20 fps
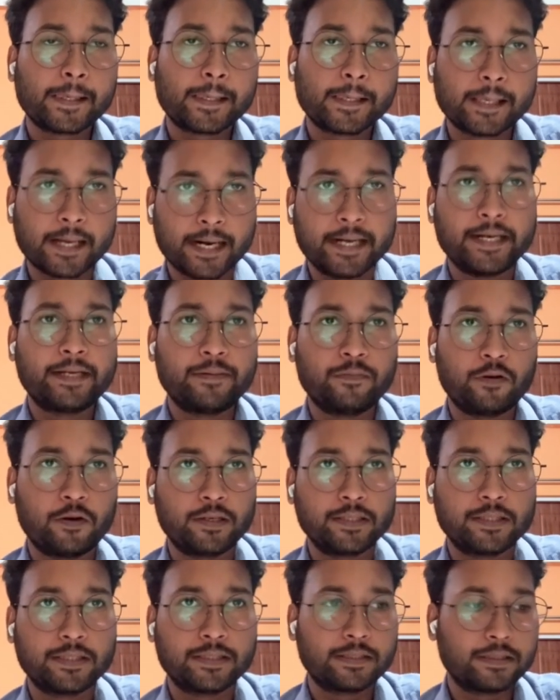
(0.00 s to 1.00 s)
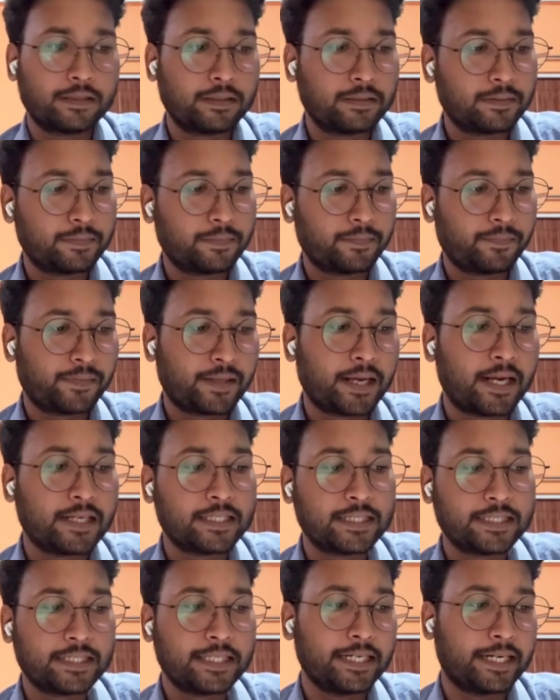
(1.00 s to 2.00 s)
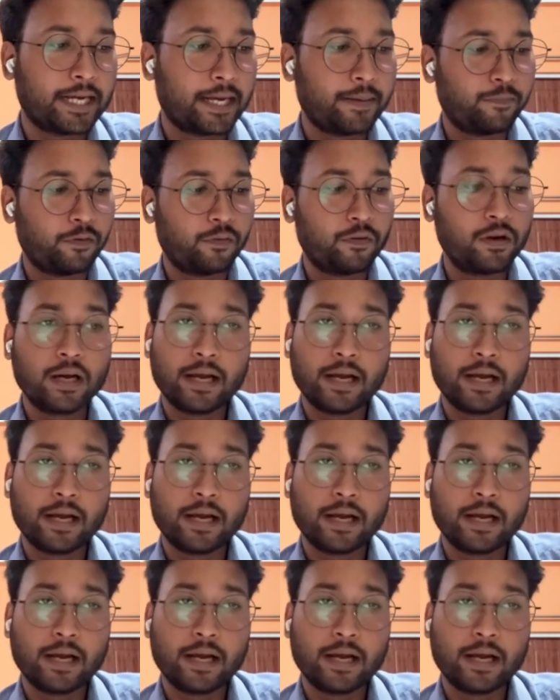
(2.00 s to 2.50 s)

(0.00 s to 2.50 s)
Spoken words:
antibodies. IgG type,